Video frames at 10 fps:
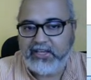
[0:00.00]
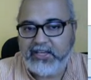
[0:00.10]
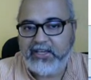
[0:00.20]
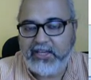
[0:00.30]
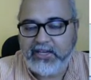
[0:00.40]

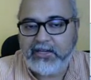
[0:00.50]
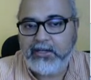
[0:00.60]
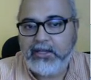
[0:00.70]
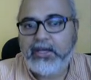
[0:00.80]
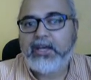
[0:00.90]
A in,
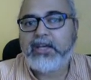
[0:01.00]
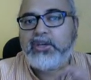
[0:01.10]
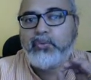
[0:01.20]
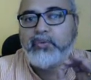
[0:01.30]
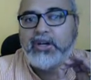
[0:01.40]

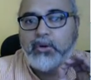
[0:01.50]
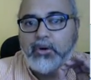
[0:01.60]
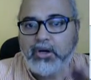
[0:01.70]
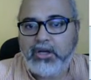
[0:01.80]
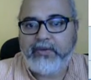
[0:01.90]
you will
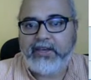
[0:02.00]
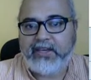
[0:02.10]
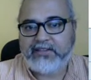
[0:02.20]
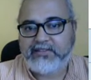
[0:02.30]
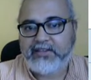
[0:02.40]

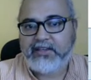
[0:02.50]
always